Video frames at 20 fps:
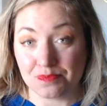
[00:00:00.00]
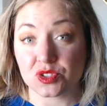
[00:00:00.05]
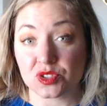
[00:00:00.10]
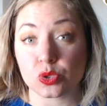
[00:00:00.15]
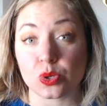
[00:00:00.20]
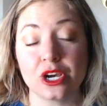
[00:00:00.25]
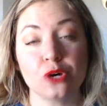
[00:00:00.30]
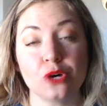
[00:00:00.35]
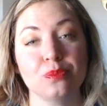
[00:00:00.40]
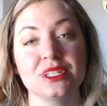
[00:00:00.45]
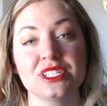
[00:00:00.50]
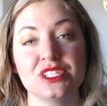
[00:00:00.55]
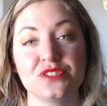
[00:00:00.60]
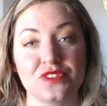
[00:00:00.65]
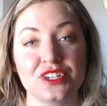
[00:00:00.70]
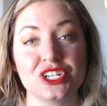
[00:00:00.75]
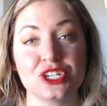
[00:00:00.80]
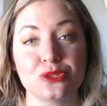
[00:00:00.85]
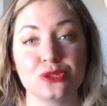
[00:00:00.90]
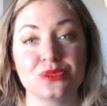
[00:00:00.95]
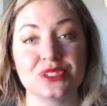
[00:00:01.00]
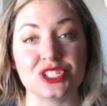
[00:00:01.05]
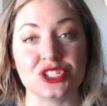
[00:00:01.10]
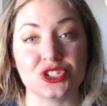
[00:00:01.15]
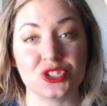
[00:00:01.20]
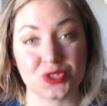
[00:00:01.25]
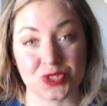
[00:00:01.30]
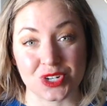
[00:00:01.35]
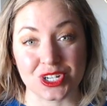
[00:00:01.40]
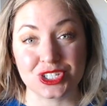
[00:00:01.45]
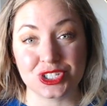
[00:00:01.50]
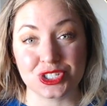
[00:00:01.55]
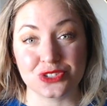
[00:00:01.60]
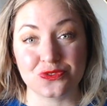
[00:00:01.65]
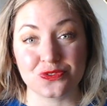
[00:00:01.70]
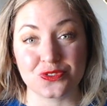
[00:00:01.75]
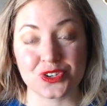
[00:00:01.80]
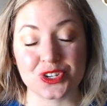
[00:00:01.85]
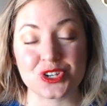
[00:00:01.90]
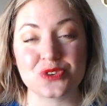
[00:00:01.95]
So I hope this video was instructional
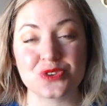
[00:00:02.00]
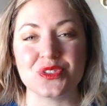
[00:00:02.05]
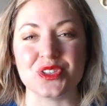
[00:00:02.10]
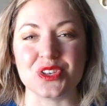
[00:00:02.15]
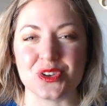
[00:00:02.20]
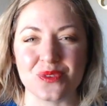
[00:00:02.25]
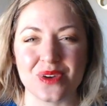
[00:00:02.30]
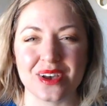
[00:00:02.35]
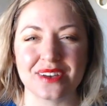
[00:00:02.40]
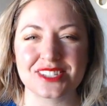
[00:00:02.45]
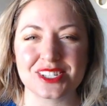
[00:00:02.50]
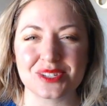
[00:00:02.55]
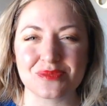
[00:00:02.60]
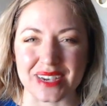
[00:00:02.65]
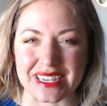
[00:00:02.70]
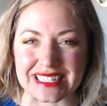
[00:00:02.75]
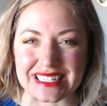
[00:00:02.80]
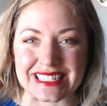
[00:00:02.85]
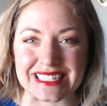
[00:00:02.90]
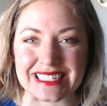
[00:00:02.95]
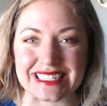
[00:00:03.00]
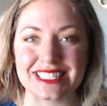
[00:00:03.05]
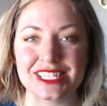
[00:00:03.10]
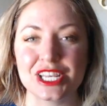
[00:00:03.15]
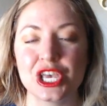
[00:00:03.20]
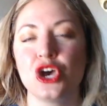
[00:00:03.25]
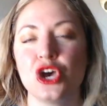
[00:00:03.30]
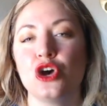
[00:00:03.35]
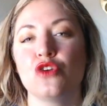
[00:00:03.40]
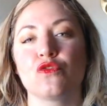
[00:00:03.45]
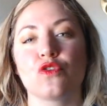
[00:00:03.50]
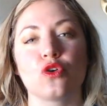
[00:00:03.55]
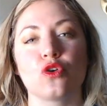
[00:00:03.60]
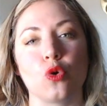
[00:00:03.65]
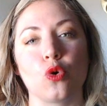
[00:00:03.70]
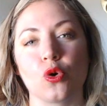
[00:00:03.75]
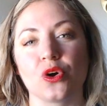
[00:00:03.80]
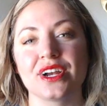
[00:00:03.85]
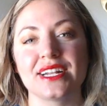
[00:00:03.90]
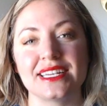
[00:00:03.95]
for you, that you have some ideas for
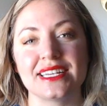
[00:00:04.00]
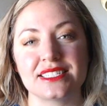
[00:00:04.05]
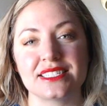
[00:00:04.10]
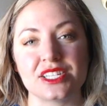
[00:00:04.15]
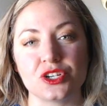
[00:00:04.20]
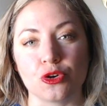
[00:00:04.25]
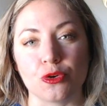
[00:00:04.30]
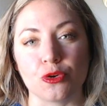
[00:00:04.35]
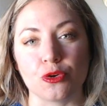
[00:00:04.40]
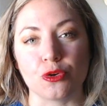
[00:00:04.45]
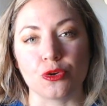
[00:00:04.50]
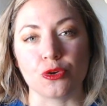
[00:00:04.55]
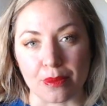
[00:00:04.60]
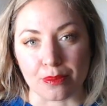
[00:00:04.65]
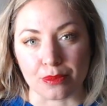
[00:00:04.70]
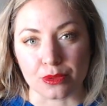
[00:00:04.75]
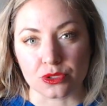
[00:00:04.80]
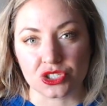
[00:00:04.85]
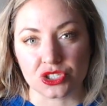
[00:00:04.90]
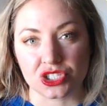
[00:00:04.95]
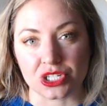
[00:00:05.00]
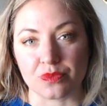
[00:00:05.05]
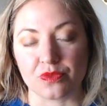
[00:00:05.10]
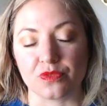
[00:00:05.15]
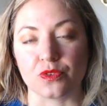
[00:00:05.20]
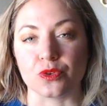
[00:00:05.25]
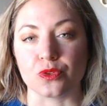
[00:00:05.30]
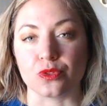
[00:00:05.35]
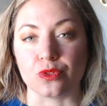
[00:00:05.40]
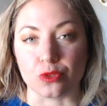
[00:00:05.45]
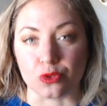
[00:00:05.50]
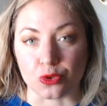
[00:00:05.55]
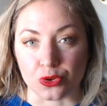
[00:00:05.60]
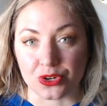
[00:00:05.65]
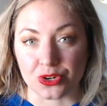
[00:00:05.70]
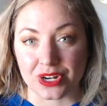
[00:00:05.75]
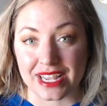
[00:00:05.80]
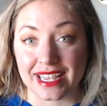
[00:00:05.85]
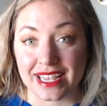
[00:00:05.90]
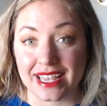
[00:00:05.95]
organizing your membership for
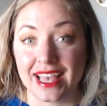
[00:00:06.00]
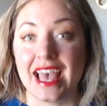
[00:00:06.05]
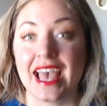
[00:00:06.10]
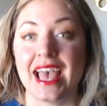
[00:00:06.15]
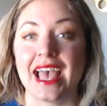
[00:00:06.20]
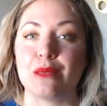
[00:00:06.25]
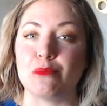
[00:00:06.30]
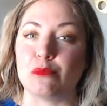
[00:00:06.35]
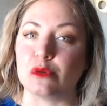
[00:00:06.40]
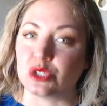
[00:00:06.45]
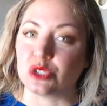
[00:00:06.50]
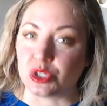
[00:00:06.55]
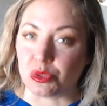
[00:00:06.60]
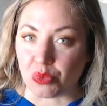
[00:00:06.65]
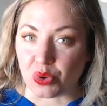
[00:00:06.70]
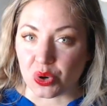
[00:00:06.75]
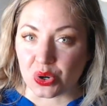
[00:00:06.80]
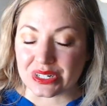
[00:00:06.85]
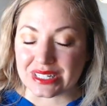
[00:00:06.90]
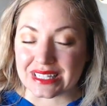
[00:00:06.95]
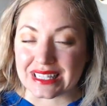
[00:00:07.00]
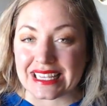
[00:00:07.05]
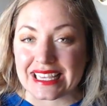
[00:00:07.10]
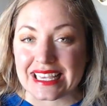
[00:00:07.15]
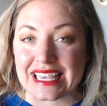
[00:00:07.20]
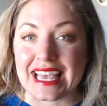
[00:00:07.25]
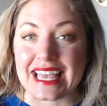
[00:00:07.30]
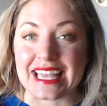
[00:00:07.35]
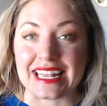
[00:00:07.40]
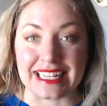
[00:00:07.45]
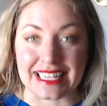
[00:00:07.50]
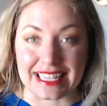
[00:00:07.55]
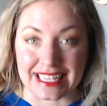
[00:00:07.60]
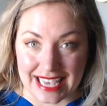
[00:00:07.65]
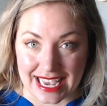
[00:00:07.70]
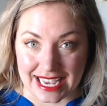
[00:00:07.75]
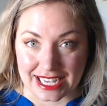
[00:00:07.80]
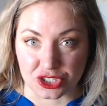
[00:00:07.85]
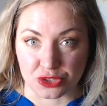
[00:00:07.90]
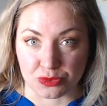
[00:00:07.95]
learning and, most importantly,
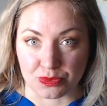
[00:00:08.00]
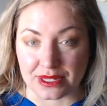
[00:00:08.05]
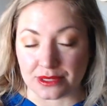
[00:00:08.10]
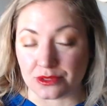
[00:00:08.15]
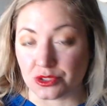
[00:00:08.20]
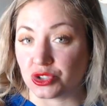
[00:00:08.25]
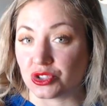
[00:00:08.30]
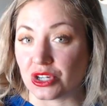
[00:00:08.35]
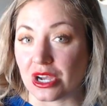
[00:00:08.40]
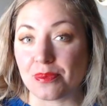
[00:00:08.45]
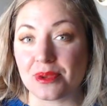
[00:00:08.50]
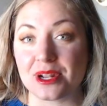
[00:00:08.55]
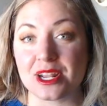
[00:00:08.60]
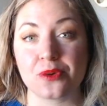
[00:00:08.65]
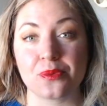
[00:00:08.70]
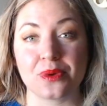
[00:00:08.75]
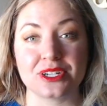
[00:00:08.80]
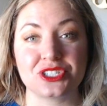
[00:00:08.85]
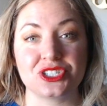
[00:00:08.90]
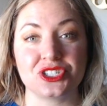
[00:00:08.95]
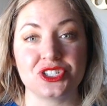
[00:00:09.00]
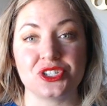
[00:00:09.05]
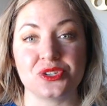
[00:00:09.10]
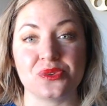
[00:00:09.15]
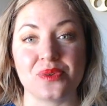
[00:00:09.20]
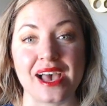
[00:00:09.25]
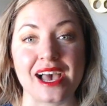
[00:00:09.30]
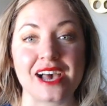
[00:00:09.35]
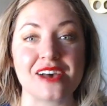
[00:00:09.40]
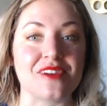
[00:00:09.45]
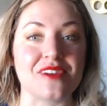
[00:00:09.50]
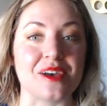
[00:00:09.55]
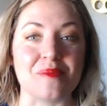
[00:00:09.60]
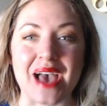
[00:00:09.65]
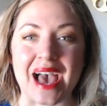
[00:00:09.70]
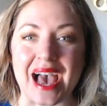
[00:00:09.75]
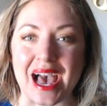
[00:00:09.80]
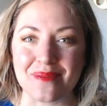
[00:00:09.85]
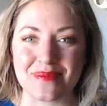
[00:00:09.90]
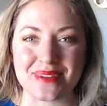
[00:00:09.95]
engagement. Drop any questions you have. I'm
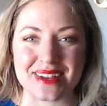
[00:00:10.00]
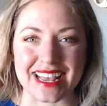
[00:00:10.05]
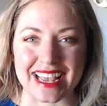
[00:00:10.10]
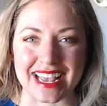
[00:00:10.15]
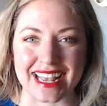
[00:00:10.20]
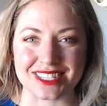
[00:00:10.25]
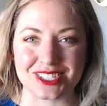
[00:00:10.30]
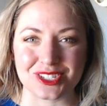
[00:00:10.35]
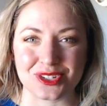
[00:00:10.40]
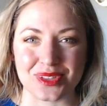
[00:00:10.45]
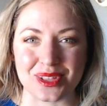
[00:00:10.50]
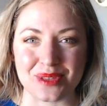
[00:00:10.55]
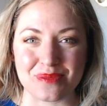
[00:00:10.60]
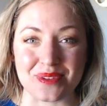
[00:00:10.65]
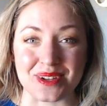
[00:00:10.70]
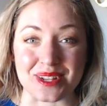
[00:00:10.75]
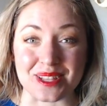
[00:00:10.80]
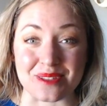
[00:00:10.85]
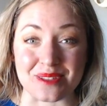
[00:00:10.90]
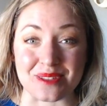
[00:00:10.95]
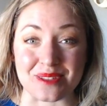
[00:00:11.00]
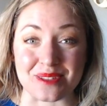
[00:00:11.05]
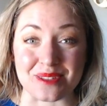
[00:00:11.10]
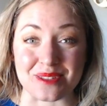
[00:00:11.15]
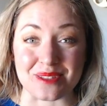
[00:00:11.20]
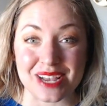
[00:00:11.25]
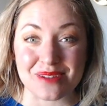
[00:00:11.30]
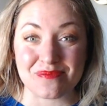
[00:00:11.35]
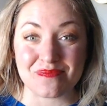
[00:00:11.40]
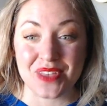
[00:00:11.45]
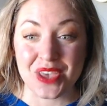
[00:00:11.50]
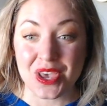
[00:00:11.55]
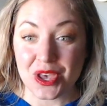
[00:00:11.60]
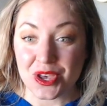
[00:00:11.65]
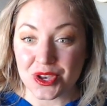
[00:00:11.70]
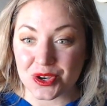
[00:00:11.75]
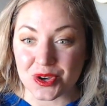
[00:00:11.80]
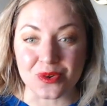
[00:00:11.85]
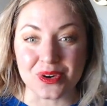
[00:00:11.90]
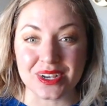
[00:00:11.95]
happy to answer them. But in the meantime,
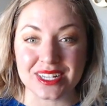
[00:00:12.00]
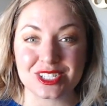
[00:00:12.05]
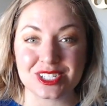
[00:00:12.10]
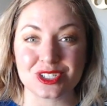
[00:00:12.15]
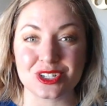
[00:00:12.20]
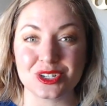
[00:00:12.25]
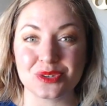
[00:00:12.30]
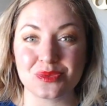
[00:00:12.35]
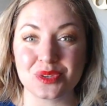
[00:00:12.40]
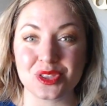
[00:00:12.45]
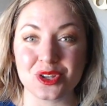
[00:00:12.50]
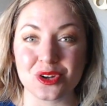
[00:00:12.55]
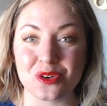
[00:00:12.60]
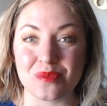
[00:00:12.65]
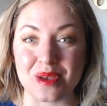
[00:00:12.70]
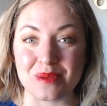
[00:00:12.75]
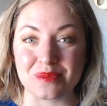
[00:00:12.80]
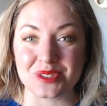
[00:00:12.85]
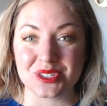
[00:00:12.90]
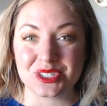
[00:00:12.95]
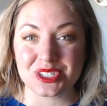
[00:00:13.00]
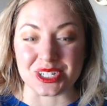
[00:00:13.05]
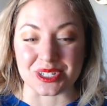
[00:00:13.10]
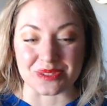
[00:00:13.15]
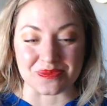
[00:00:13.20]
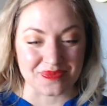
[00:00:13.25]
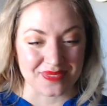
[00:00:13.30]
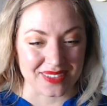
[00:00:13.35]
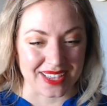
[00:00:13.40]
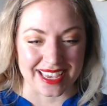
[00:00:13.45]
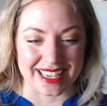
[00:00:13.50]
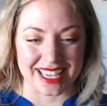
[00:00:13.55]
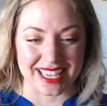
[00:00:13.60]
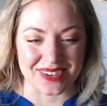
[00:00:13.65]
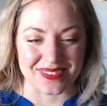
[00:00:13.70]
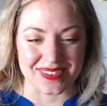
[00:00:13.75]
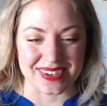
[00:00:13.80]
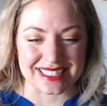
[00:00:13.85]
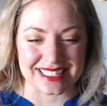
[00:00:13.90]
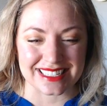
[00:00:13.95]
go get started with your membership. I
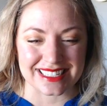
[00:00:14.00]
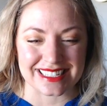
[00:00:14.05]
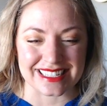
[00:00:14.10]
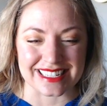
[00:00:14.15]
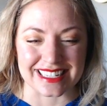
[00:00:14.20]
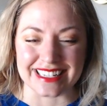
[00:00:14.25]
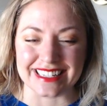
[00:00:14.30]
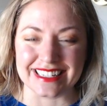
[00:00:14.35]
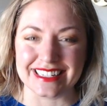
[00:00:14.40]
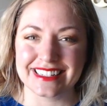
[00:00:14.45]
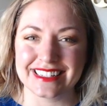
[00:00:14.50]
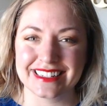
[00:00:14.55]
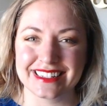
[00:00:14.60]
can't wait to see it.